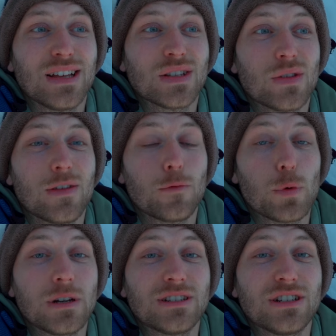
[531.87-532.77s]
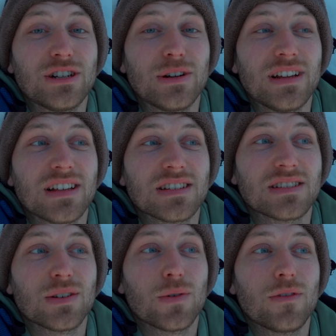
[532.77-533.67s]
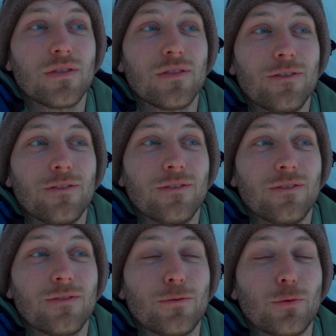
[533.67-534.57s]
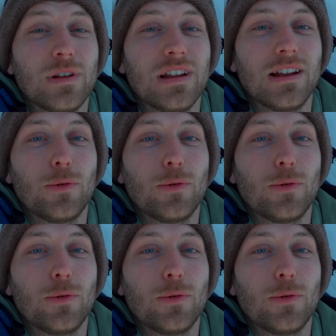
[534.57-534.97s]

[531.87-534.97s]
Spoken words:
So the winter is really,